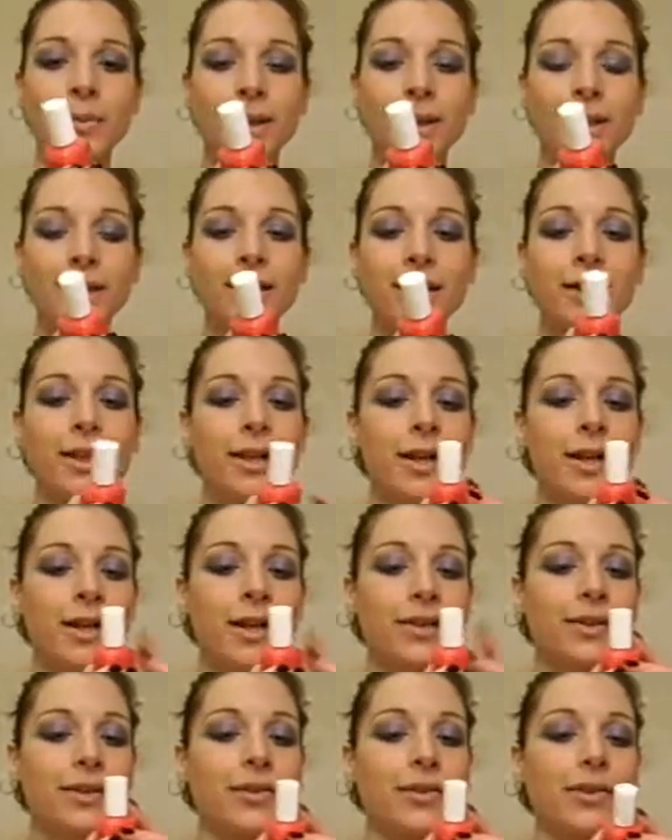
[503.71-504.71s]
This is by
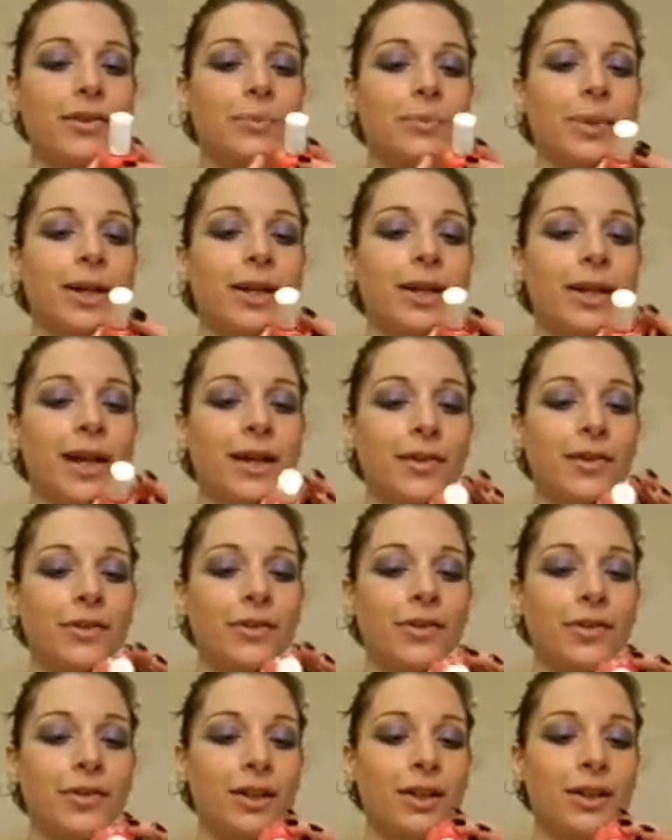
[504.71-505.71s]
Essie,
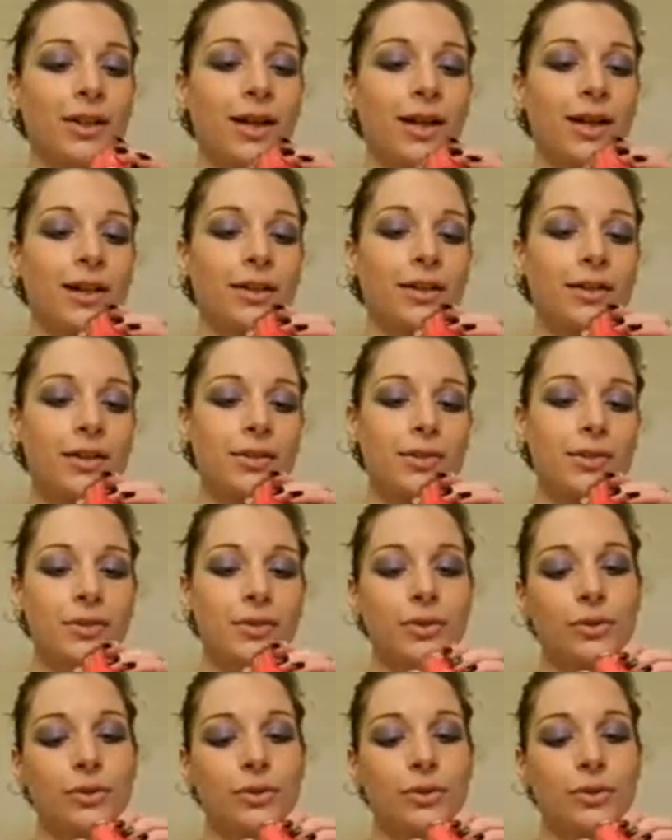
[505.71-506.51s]
and it's called